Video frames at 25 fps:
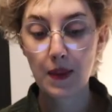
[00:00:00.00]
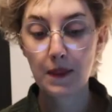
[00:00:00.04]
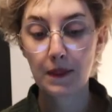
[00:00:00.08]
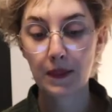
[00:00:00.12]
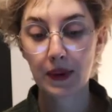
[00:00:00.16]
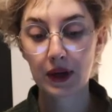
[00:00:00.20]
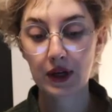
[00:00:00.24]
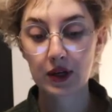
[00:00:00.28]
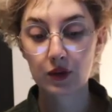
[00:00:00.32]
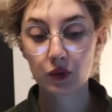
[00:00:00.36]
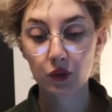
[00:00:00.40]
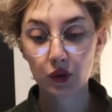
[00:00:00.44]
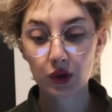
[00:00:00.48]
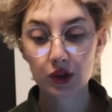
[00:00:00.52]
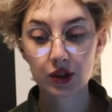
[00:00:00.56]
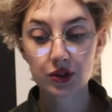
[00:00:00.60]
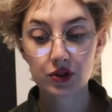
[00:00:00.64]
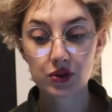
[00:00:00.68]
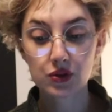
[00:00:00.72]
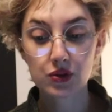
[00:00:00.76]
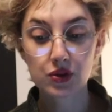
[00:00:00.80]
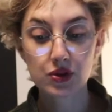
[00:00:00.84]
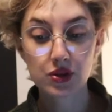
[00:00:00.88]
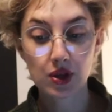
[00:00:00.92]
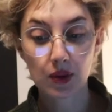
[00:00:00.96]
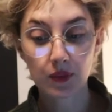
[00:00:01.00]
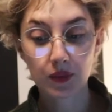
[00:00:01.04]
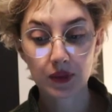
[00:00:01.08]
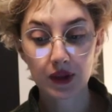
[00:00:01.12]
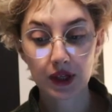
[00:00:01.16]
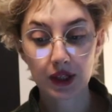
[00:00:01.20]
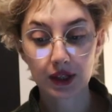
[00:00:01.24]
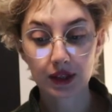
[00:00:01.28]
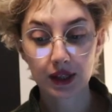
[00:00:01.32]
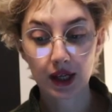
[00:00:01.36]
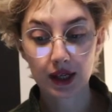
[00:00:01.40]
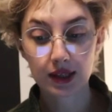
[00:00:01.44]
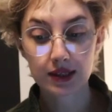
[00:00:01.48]
But I want to do
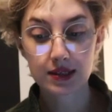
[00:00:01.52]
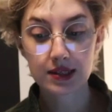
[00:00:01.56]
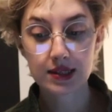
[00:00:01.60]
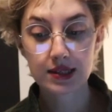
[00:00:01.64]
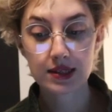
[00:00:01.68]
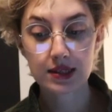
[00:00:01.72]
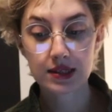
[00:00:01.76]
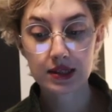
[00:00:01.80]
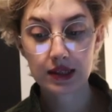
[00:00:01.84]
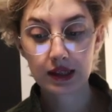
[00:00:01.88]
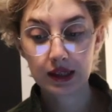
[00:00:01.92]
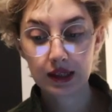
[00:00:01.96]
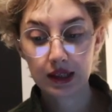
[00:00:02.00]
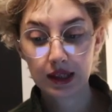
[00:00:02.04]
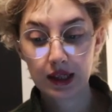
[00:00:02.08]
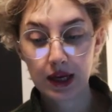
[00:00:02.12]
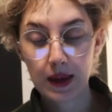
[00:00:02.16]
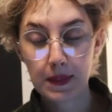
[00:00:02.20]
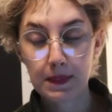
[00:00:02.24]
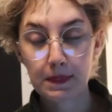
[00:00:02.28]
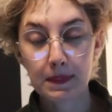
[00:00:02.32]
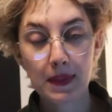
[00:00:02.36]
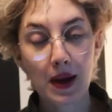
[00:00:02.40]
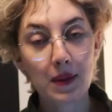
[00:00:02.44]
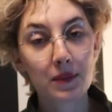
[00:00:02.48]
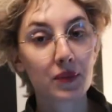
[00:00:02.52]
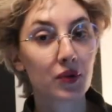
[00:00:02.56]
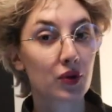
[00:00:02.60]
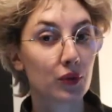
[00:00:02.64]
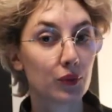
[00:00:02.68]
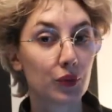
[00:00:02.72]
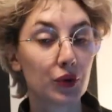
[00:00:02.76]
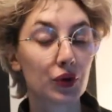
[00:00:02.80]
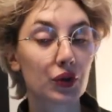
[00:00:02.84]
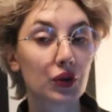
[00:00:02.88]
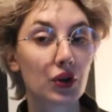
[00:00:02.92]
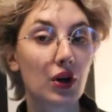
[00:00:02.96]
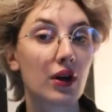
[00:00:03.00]
something that's
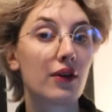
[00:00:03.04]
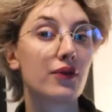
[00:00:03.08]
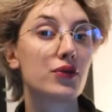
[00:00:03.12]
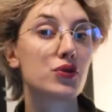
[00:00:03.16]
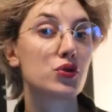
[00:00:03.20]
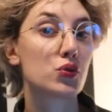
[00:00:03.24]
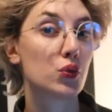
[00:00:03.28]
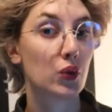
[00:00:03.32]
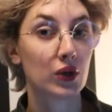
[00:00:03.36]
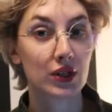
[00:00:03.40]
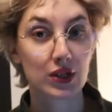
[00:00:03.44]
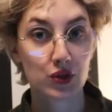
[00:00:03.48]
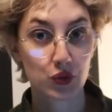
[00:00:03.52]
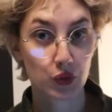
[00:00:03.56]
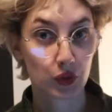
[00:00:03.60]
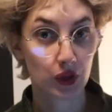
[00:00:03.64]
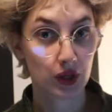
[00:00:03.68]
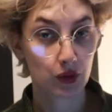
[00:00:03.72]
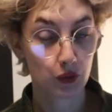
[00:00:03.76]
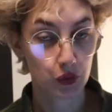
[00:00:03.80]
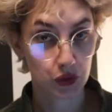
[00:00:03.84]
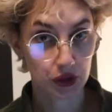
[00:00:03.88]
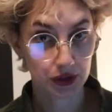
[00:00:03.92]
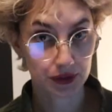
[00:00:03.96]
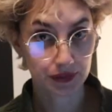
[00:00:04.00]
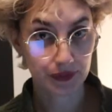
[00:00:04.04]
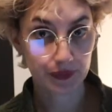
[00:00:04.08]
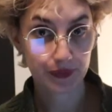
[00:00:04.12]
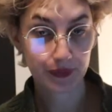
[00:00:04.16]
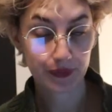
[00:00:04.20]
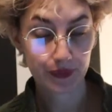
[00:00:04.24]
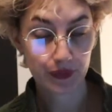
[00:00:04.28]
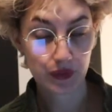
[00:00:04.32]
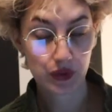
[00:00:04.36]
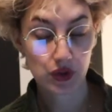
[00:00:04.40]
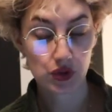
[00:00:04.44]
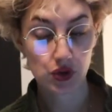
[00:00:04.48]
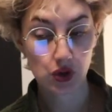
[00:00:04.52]
memorable of 2021.
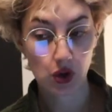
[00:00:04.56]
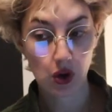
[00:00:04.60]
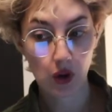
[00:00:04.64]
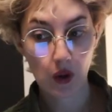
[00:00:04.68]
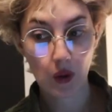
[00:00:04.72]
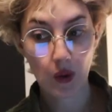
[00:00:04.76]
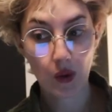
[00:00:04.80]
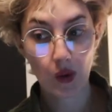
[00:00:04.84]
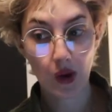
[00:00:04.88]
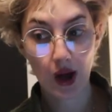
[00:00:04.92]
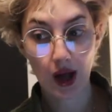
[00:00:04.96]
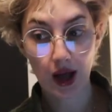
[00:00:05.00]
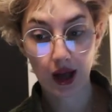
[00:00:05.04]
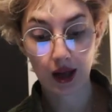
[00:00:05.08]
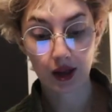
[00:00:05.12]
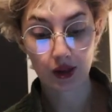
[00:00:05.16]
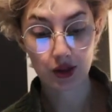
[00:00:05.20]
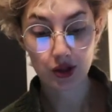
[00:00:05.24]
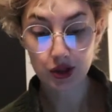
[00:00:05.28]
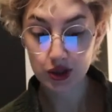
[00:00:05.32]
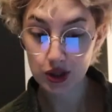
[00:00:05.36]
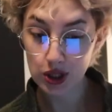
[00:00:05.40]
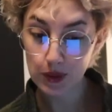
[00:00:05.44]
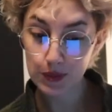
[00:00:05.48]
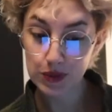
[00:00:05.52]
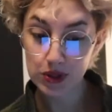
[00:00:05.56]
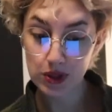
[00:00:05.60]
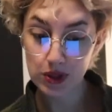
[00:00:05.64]
So I looked up